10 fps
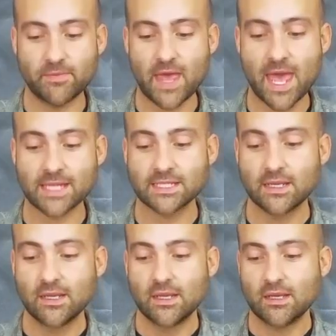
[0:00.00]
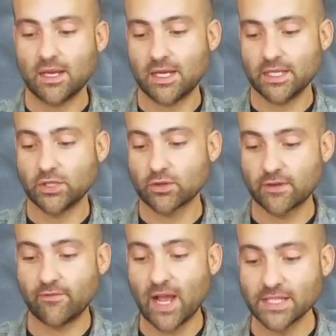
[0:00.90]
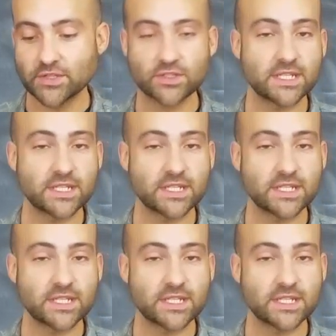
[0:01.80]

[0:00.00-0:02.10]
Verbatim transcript: that uh, your advisor's